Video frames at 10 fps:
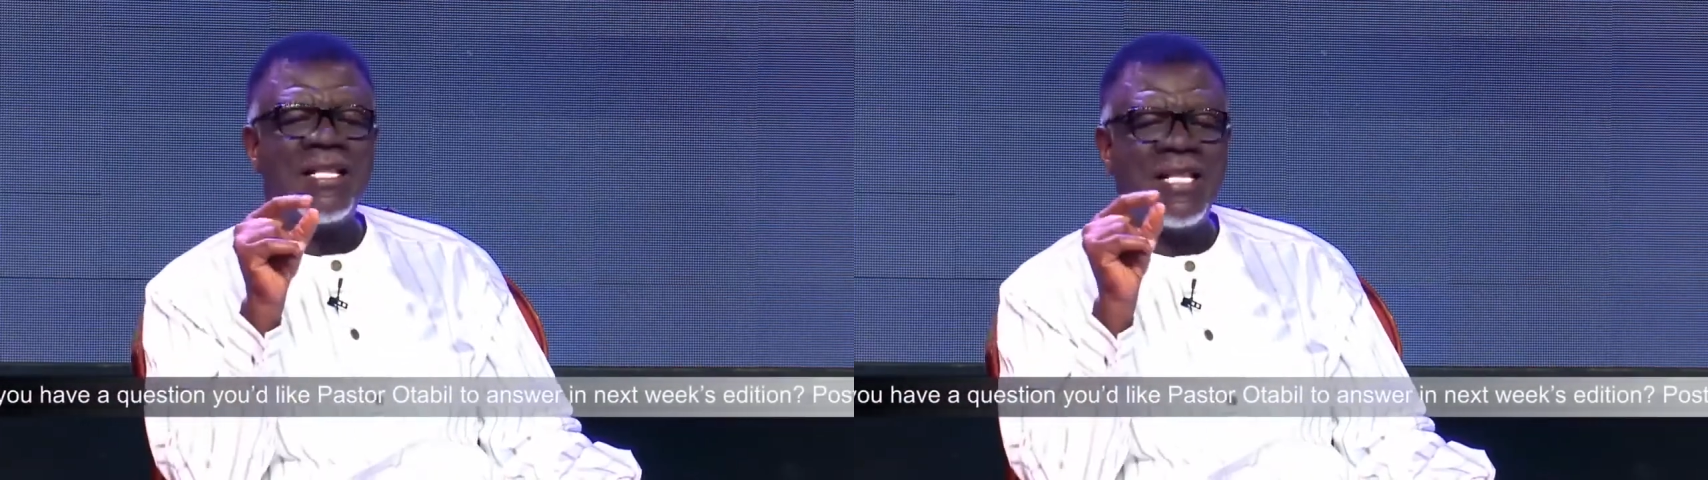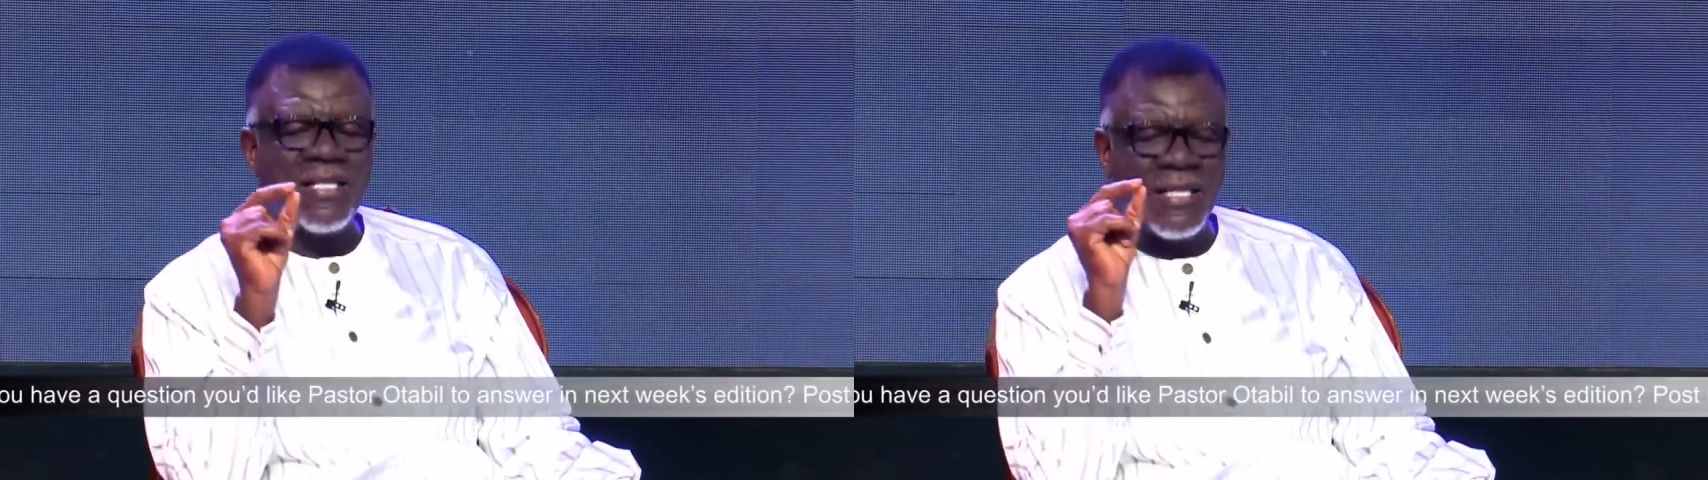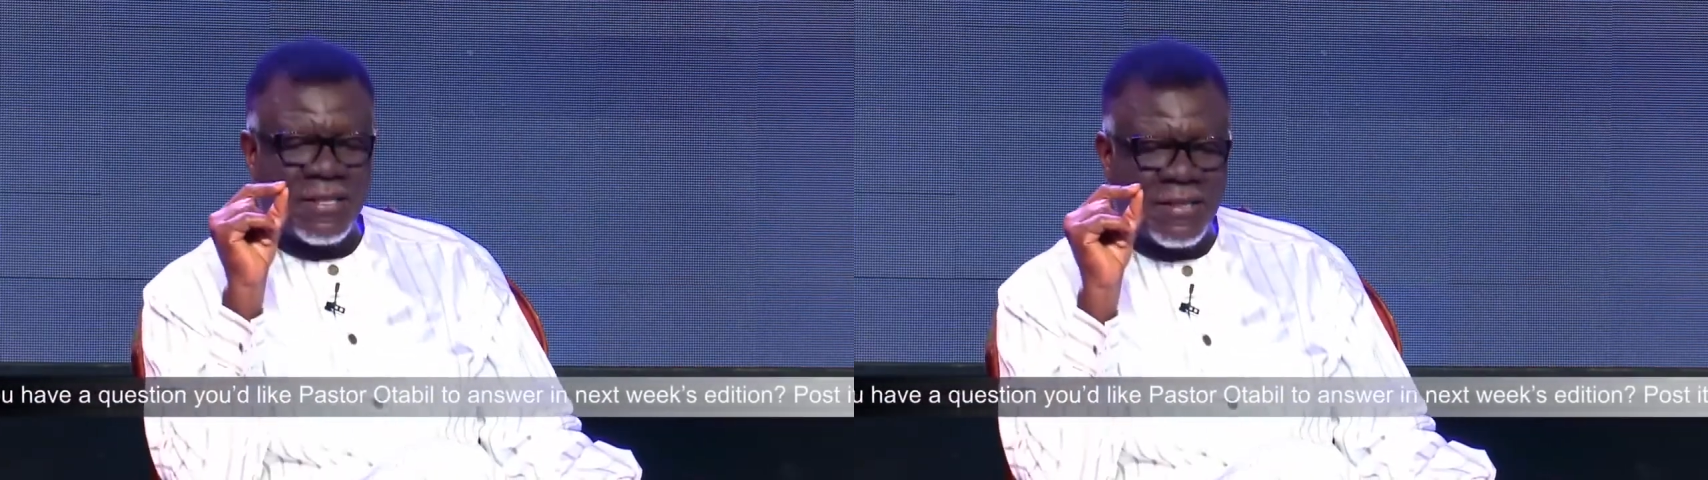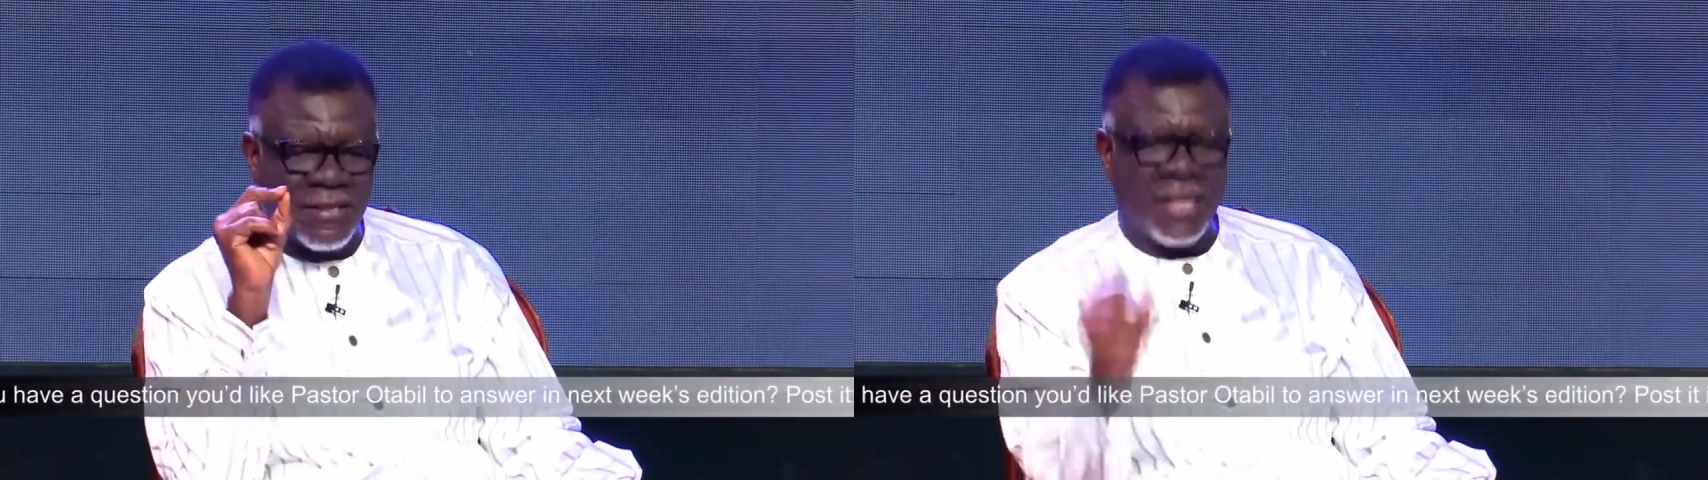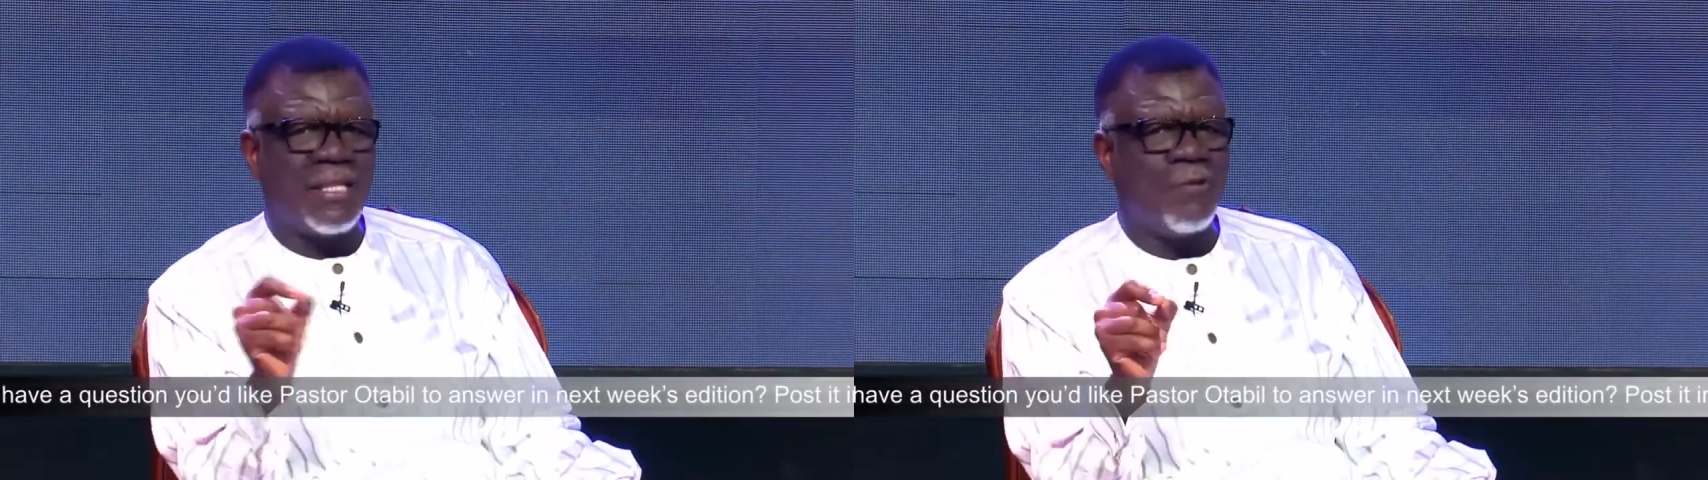
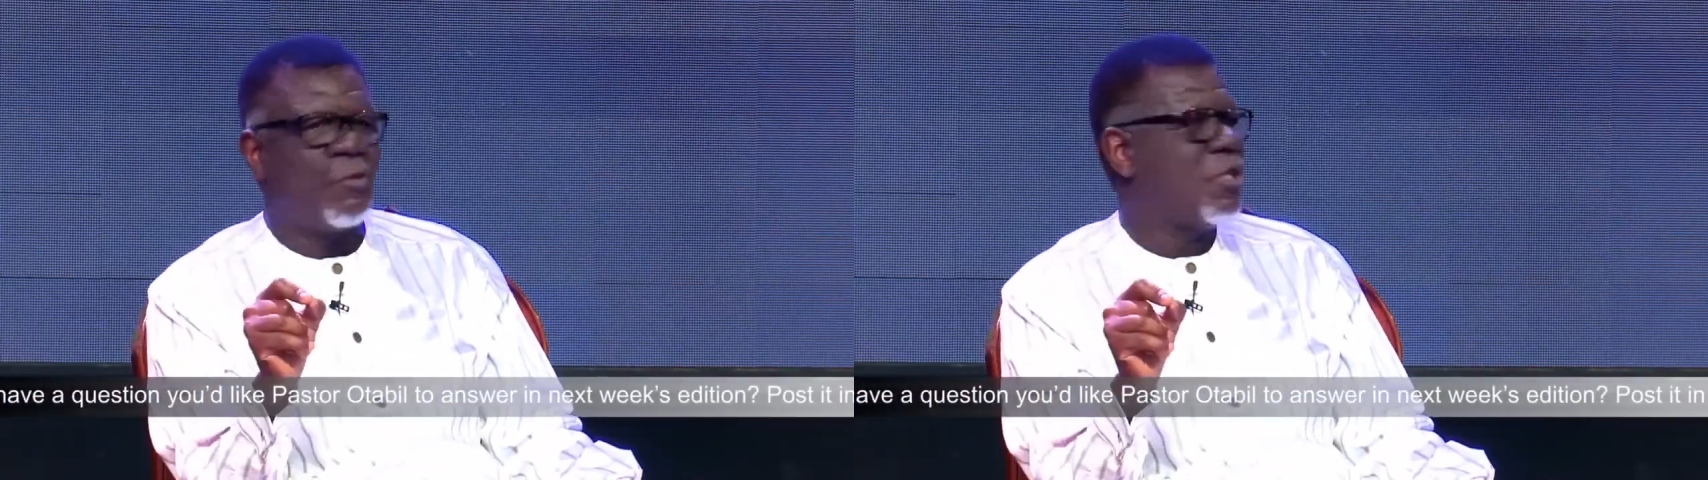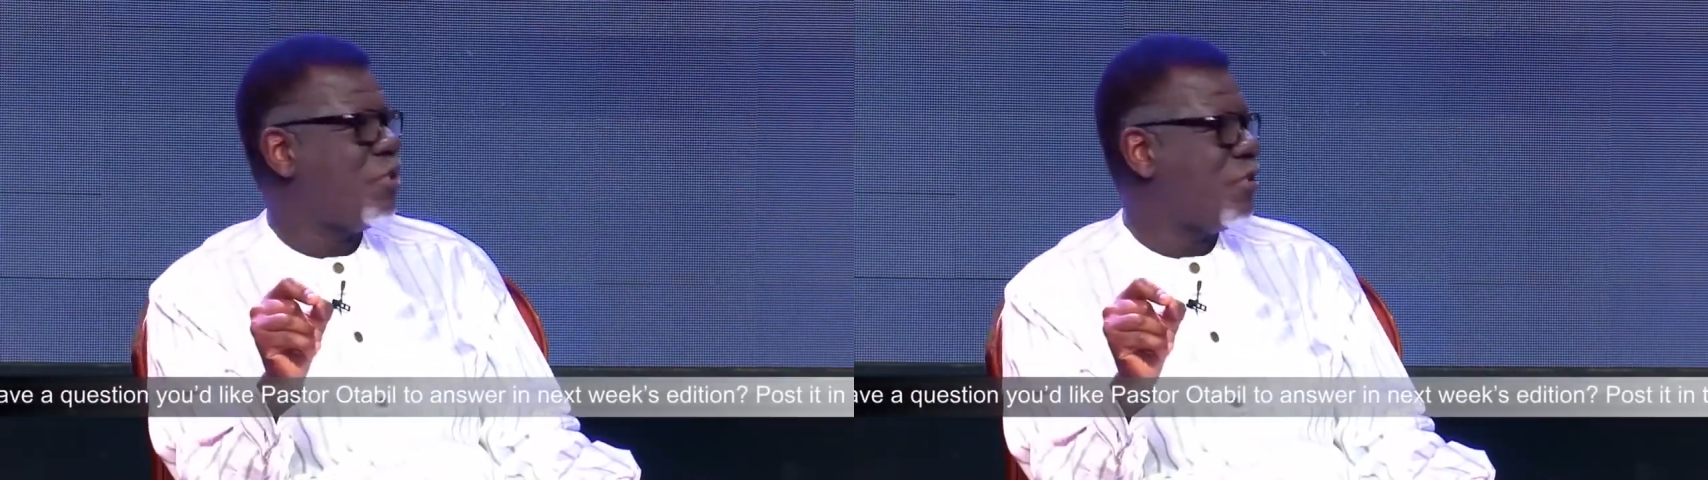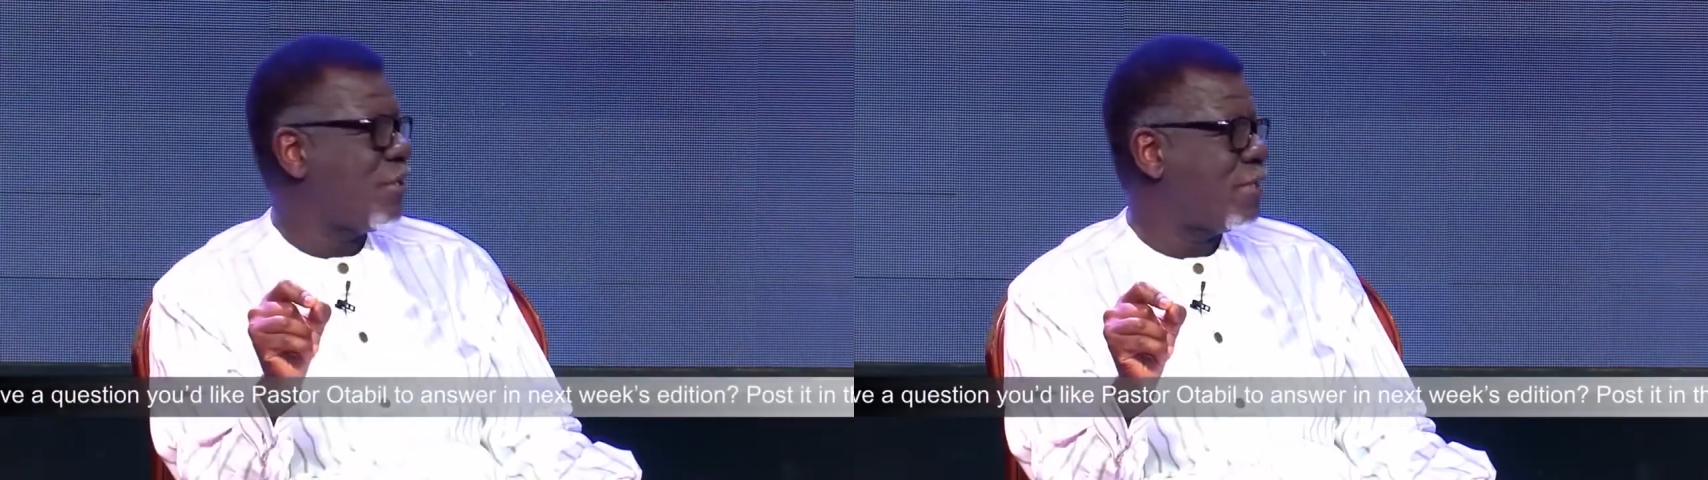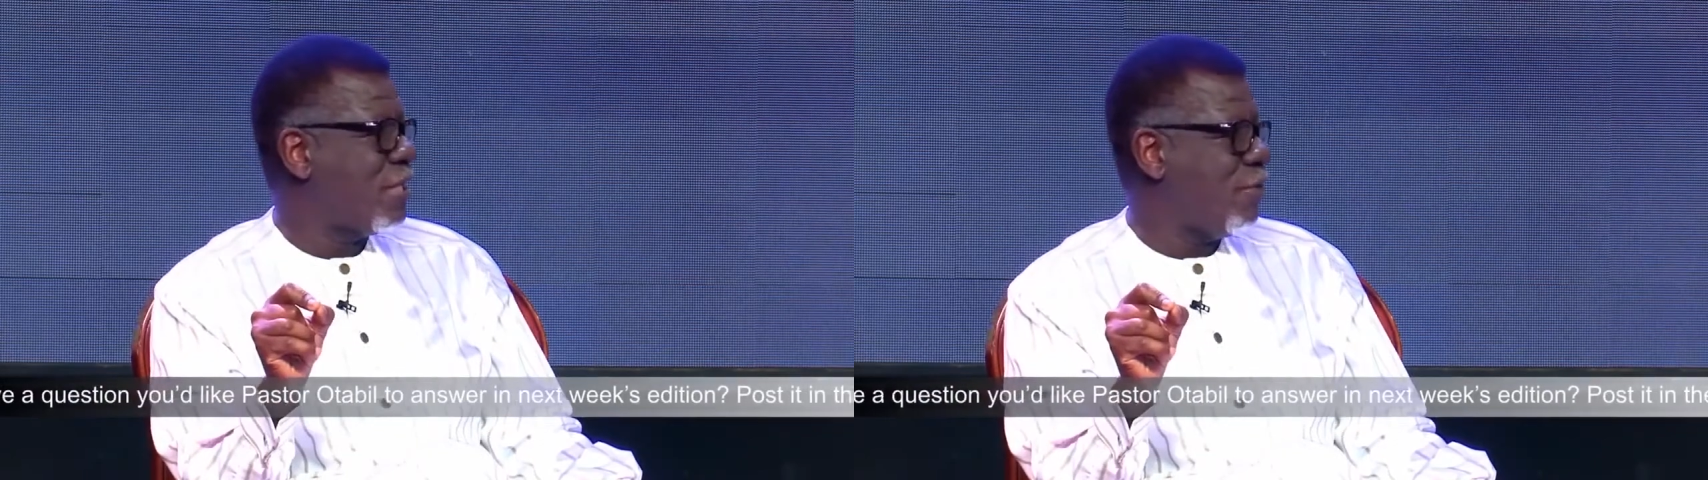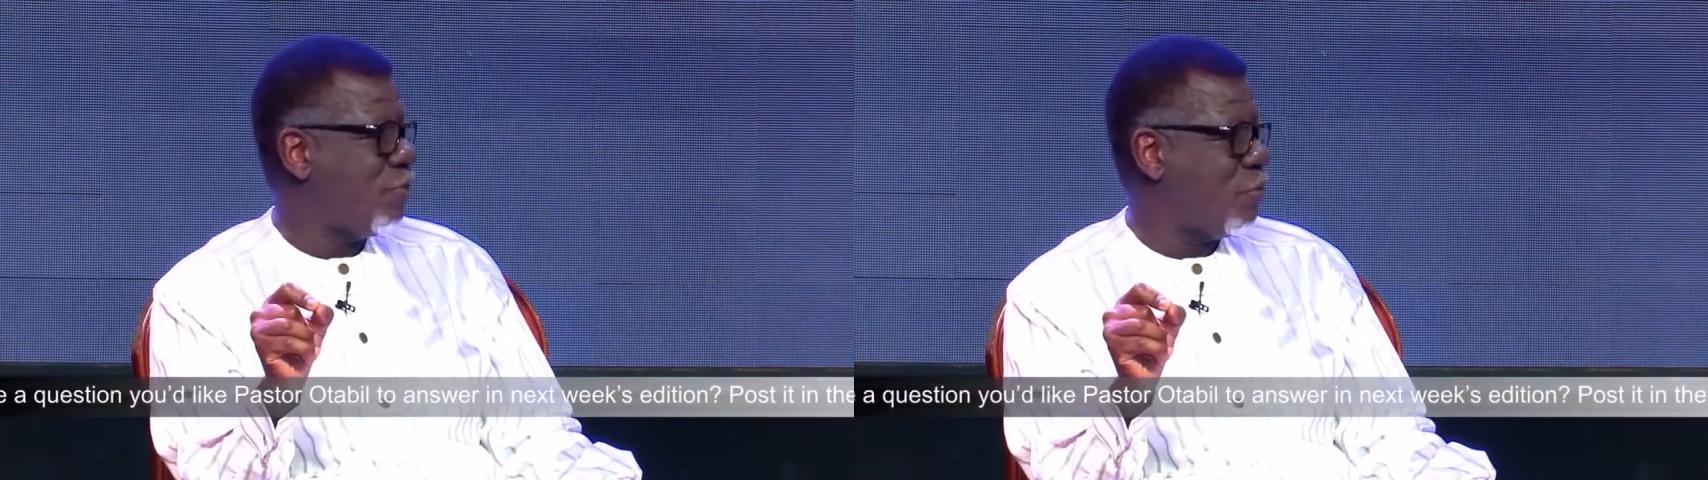exactly what Jesus gave
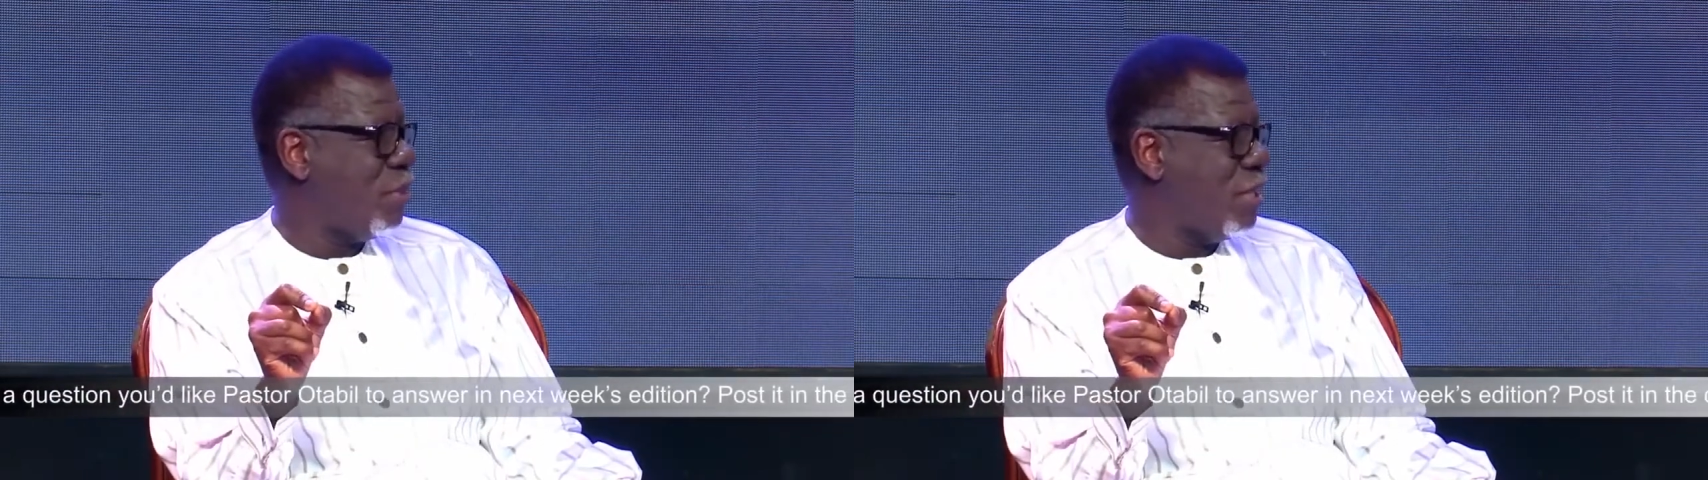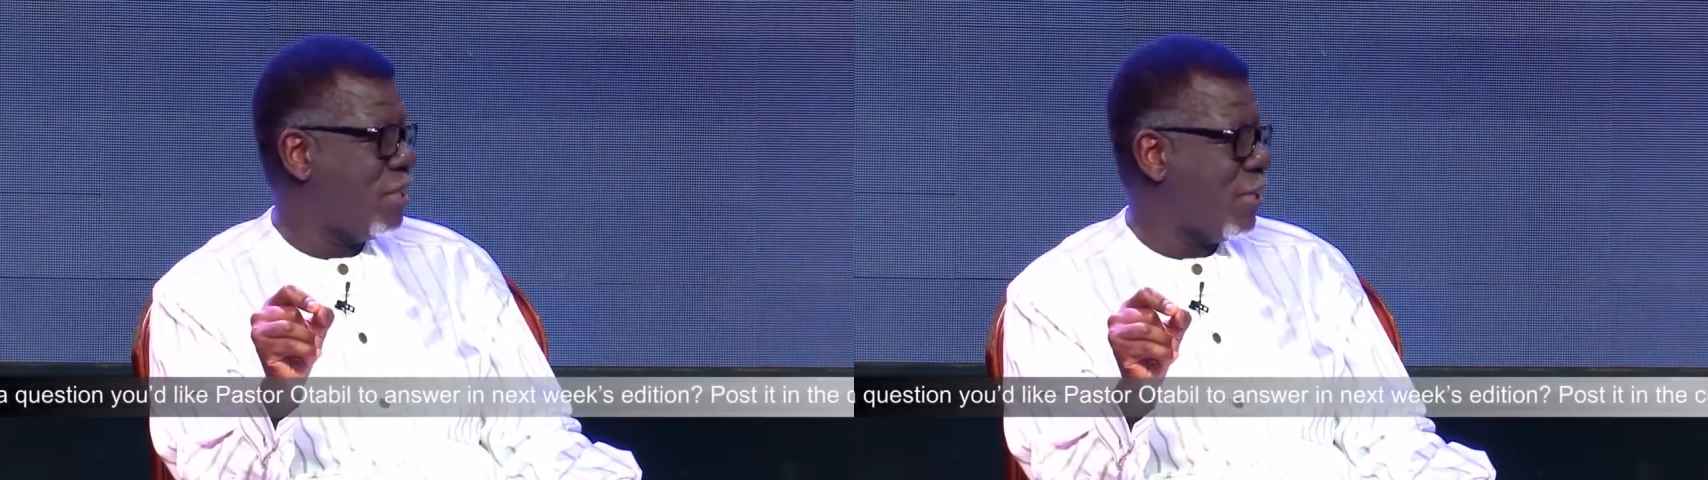to Peter.